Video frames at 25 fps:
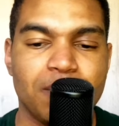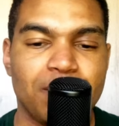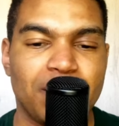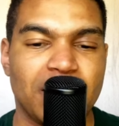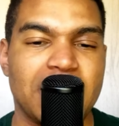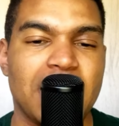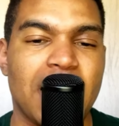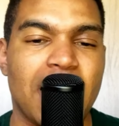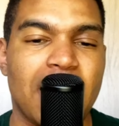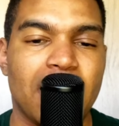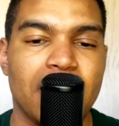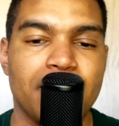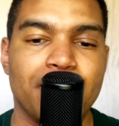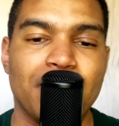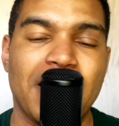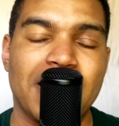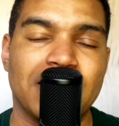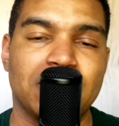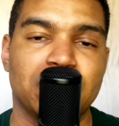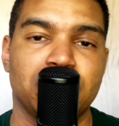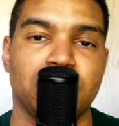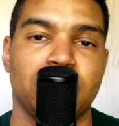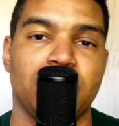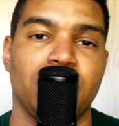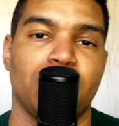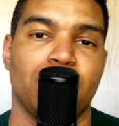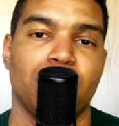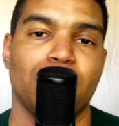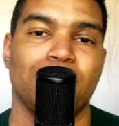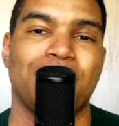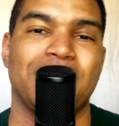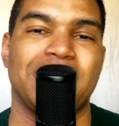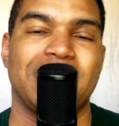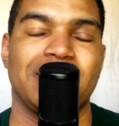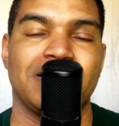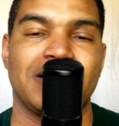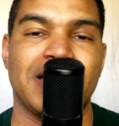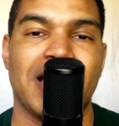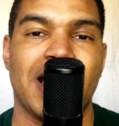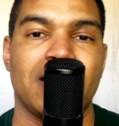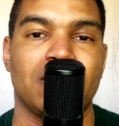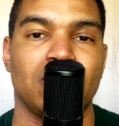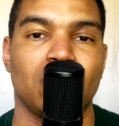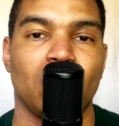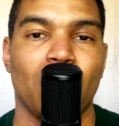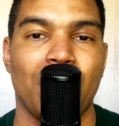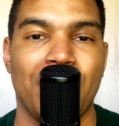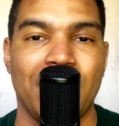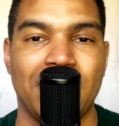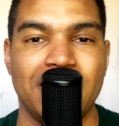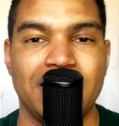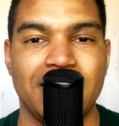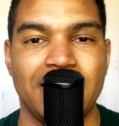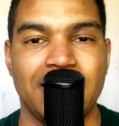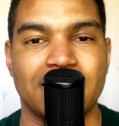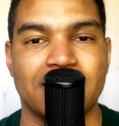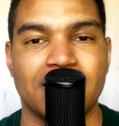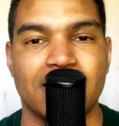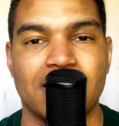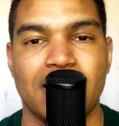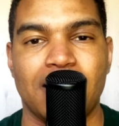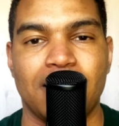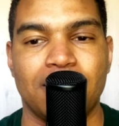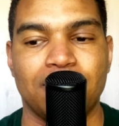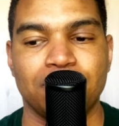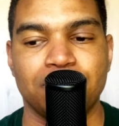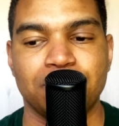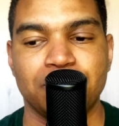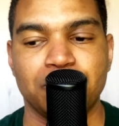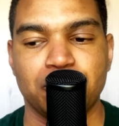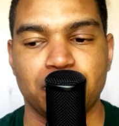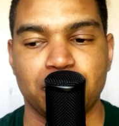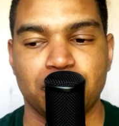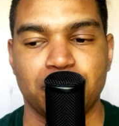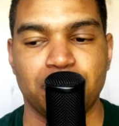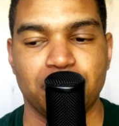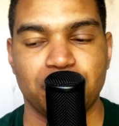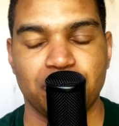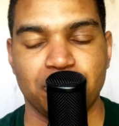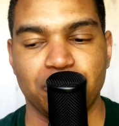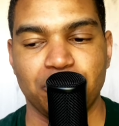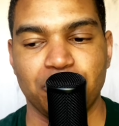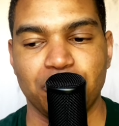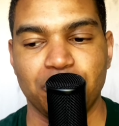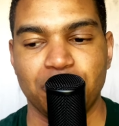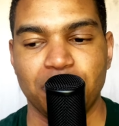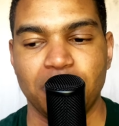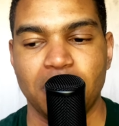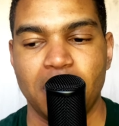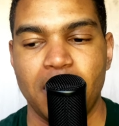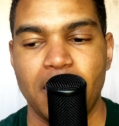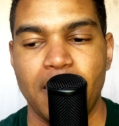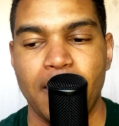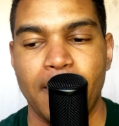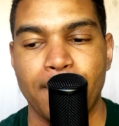but I'm actually hoping that when it comes to